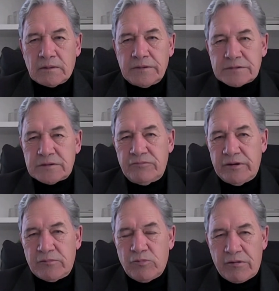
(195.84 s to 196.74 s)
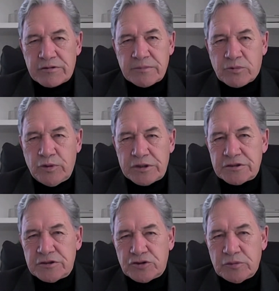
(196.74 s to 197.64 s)
Look, this is a very worrisome
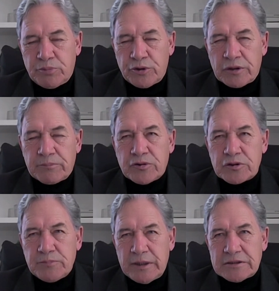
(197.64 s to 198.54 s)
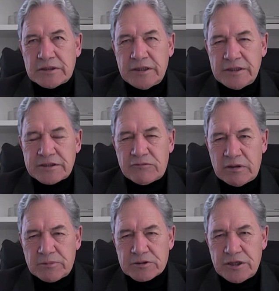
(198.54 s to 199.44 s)
question that you're putting because basically it is
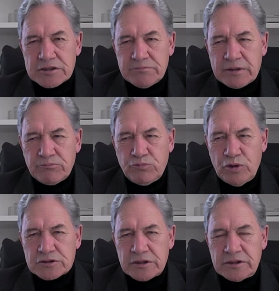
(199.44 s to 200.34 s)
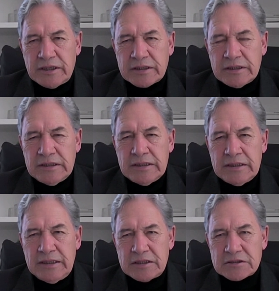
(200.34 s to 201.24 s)
our reputation, but worse than that,
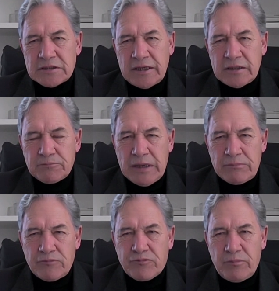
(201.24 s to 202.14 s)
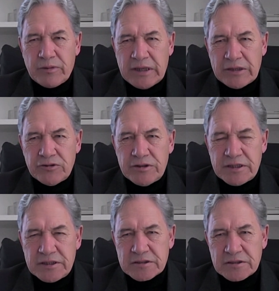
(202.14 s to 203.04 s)
it is taking people from
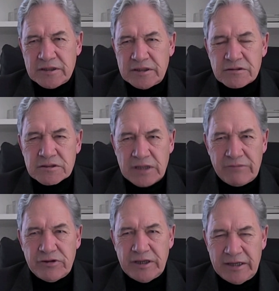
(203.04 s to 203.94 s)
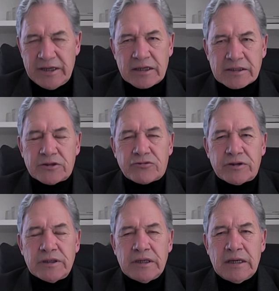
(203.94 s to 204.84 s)
countries innocently into slavery in our
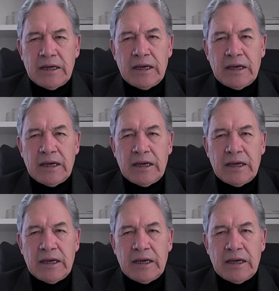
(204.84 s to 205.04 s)
country.